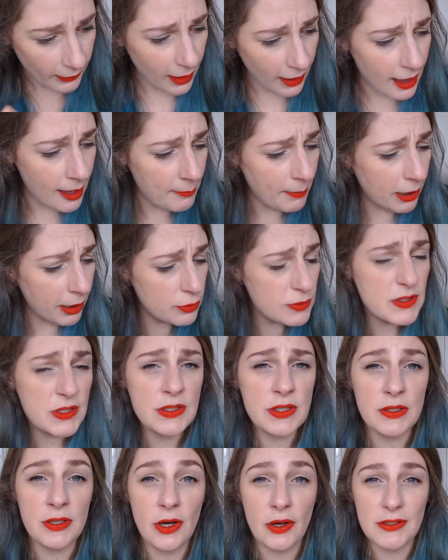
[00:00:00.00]
I also
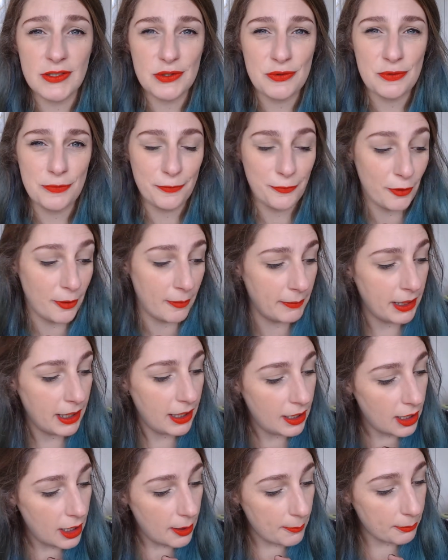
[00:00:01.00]
took an article from
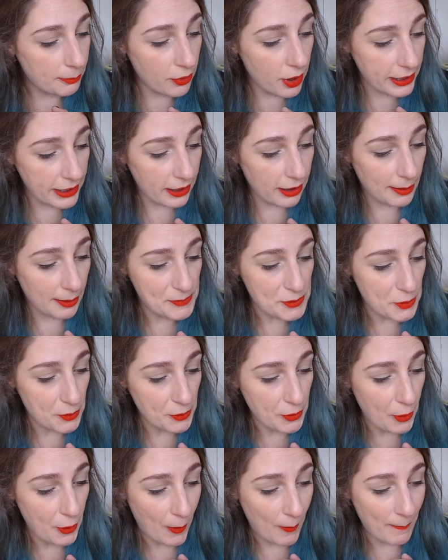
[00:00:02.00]

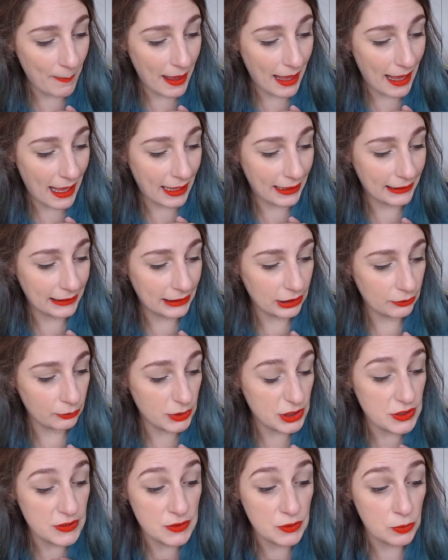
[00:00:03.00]
brighthub.com, and
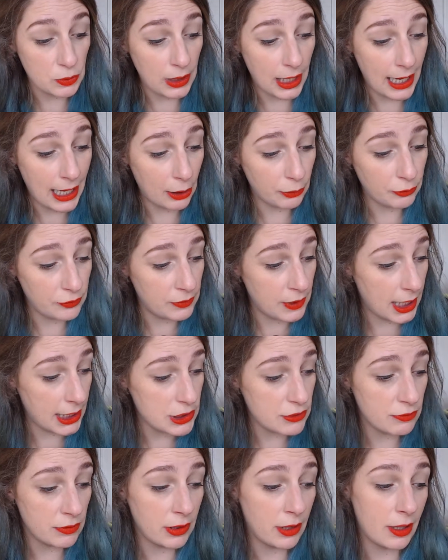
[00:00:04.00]
which is called How Do
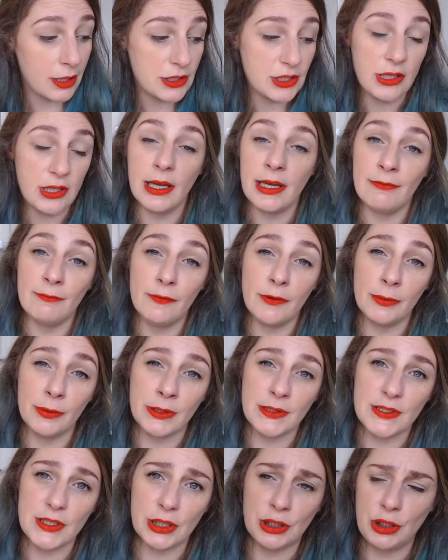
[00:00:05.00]
Nature and Nurture
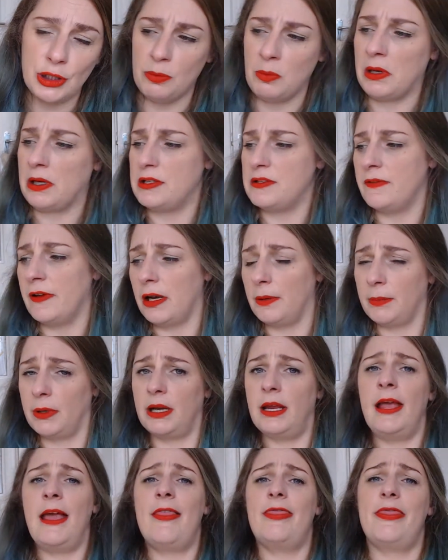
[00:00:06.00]
Influence Human Development.
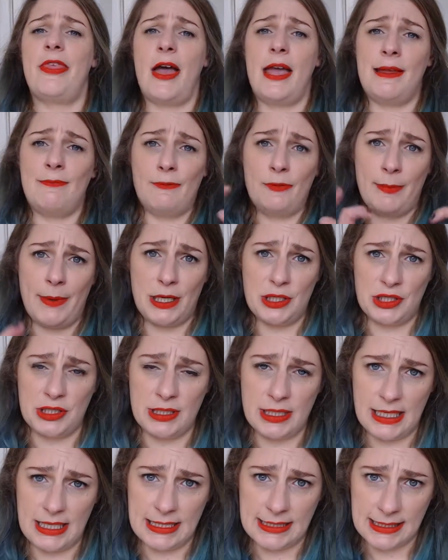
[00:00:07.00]
That information
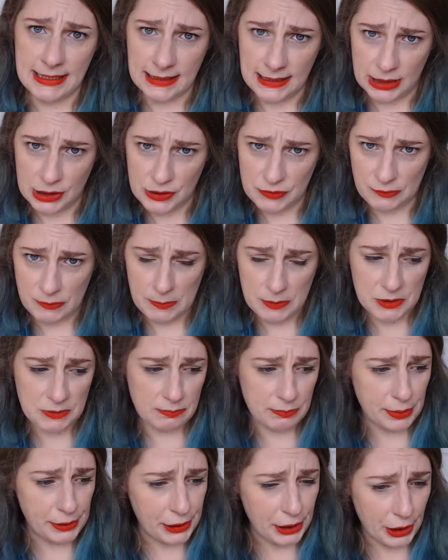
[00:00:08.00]
is in the description
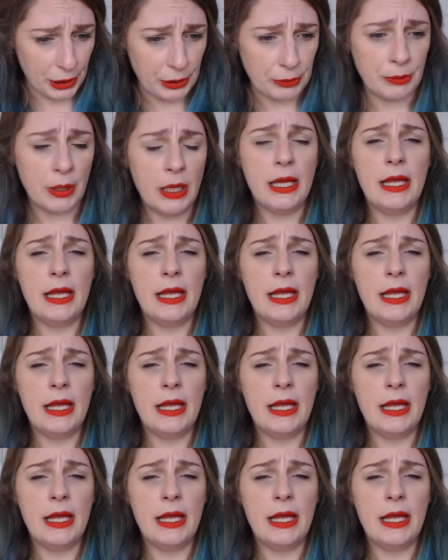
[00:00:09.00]
below.